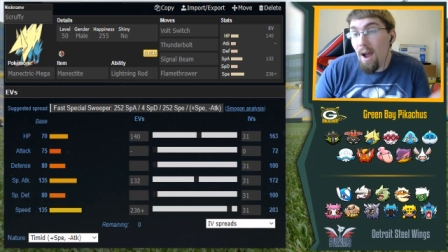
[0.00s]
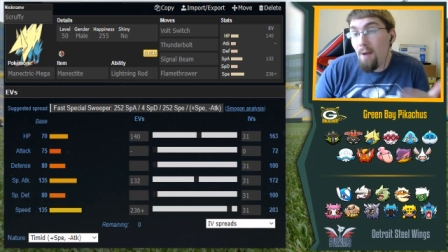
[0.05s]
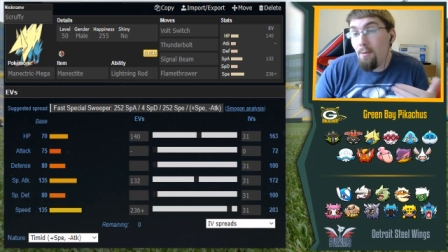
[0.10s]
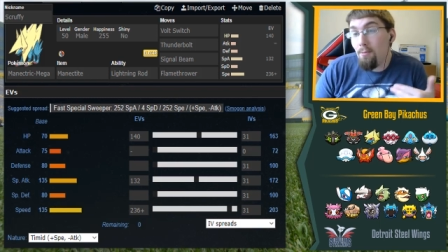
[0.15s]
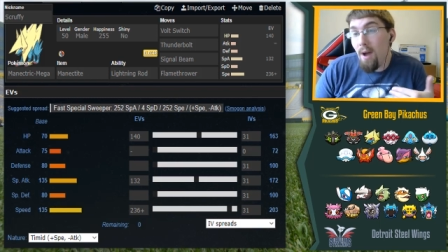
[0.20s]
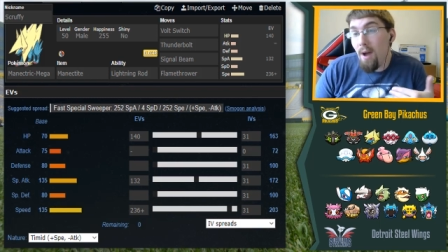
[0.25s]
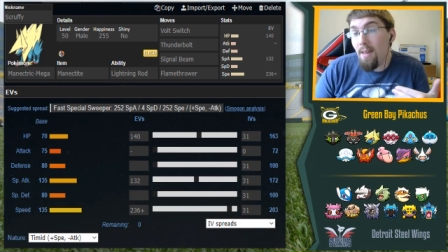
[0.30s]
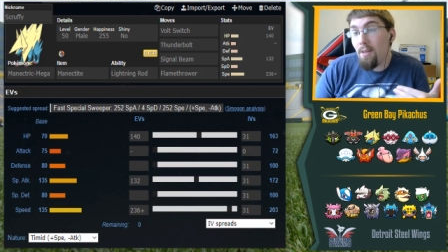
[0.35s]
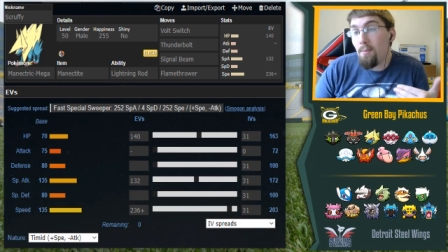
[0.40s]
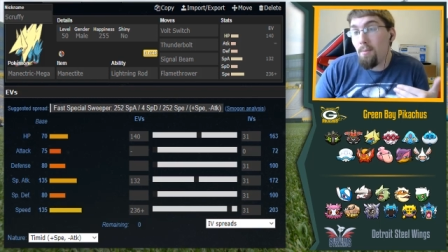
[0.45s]

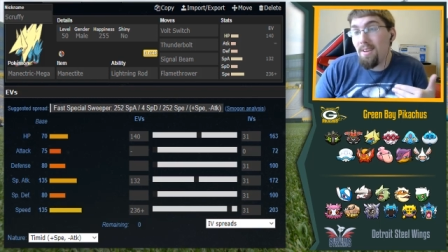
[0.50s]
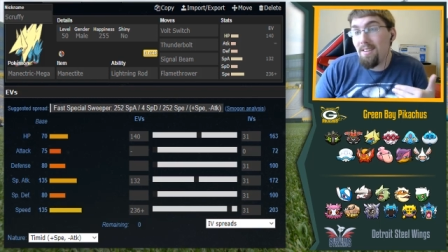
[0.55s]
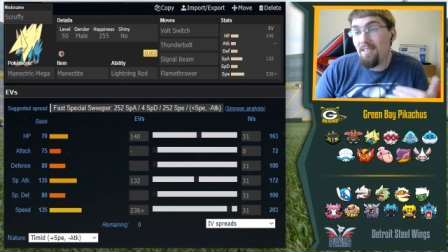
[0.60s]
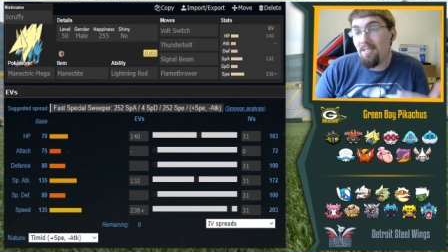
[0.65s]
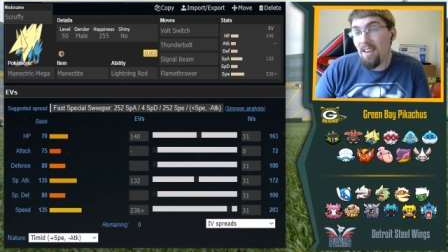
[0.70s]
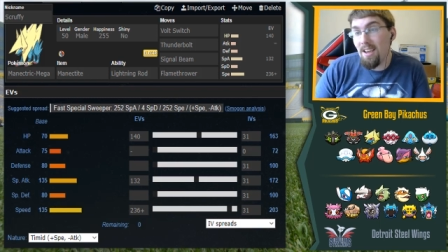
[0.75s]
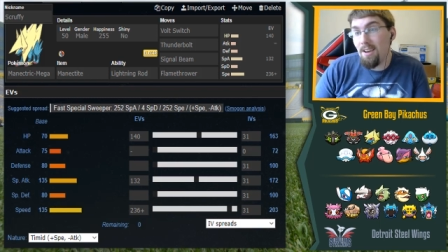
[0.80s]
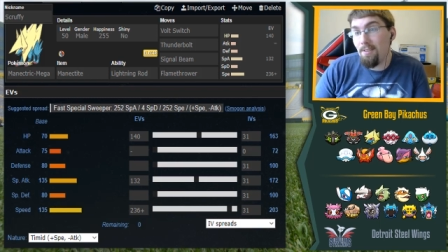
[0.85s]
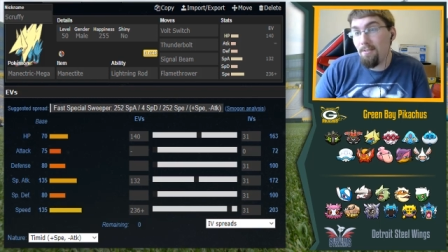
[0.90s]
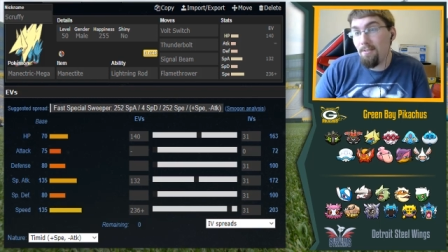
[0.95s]
I'd rather be
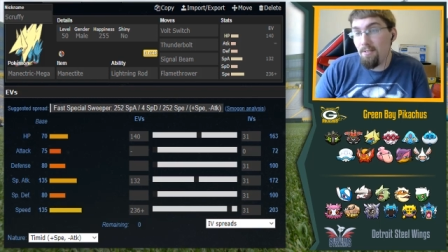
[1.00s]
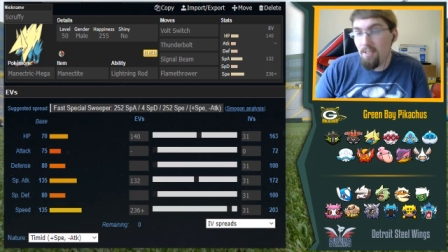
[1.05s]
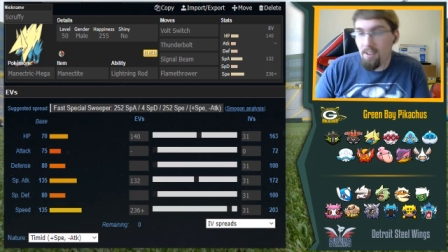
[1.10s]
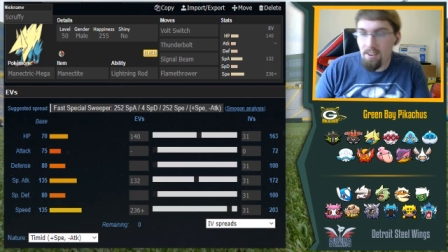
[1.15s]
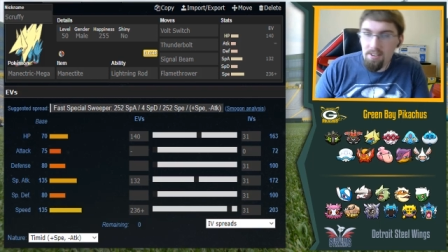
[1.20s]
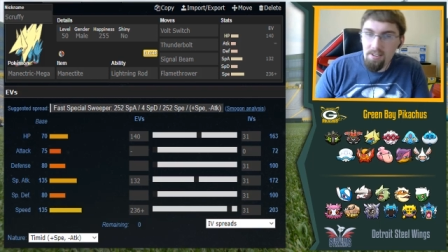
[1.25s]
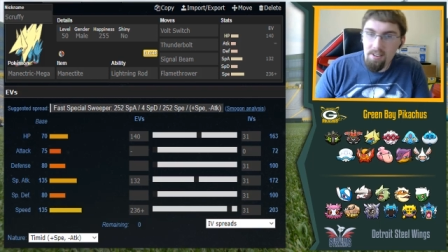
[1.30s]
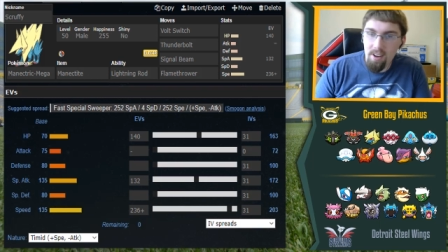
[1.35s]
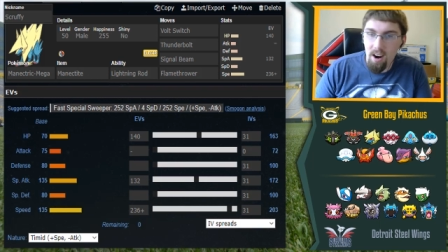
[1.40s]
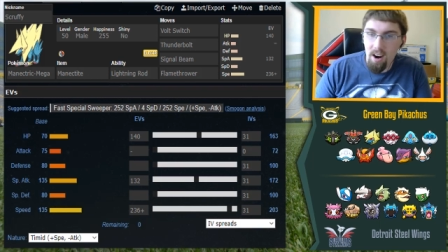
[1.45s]
safe
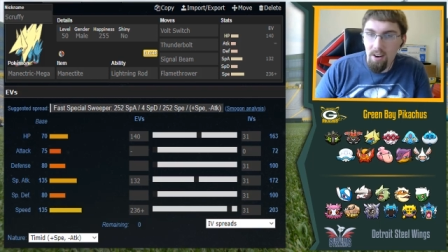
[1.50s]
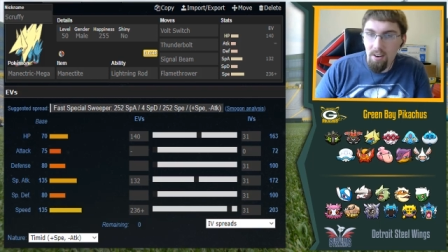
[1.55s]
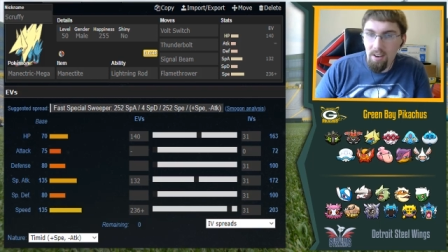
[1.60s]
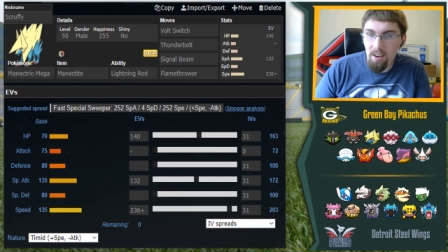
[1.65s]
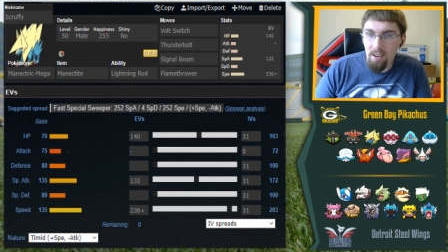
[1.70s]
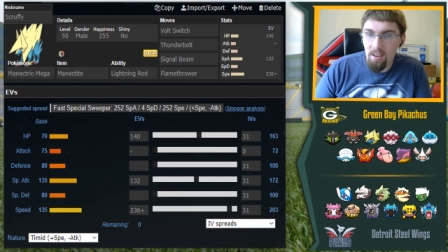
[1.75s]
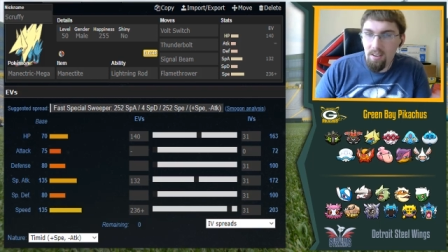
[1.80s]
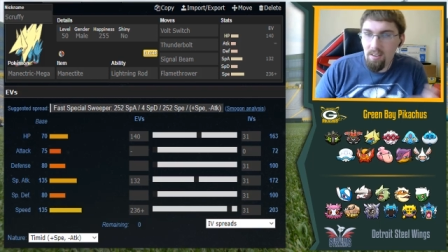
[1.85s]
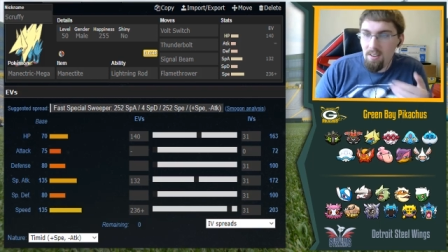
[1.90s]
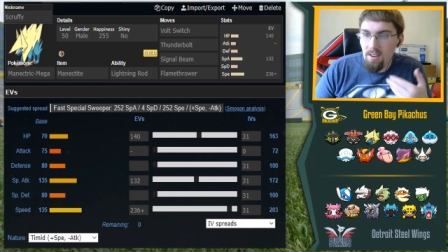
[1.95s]
than
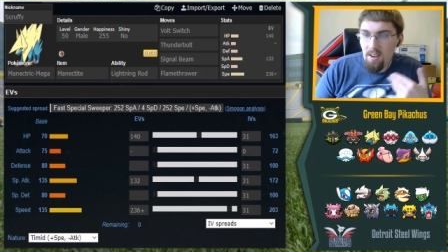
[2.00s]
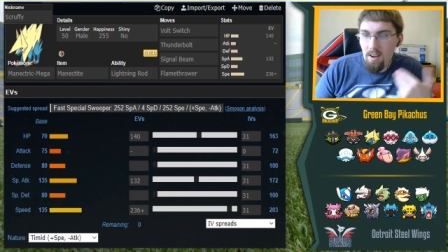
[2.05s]
sorry.